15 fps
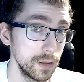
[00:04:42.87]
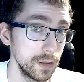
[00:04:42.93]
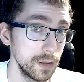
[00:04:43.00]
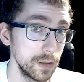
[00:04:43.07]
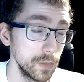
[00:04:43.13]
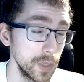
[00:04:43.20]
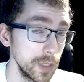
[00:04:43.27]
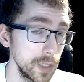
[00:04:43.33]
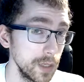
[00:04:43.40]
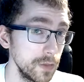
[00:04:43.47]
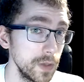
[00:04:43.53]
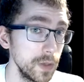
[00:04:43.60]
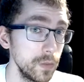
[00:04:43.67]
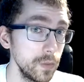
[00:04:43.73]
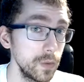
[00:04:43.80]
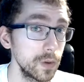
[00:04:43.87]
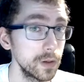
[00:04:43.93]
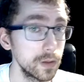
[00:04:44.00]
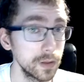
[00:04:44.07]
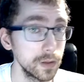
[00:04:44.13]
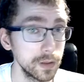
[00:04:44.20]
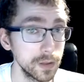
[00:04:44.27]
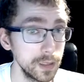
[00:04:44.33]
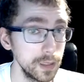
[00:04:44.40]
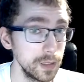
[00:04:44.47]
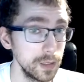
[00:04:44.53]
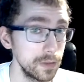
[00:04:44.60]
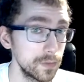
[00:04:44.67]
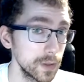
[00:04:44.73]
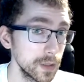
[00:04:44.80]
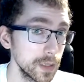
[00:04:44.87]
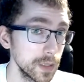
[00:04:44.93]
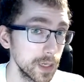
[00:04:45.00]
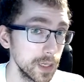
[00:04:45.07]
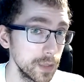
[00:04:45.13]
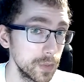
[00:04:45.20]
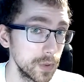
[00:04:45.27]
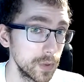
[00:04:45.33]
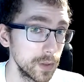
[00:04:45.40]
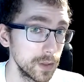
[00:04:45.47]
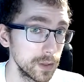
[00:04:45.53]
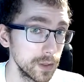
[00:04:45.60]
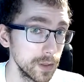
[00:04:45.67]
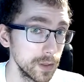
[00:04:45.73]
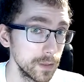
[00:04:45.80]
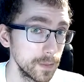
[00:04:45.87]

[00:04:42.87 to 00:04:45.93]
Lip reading: But if he were a different kind of person,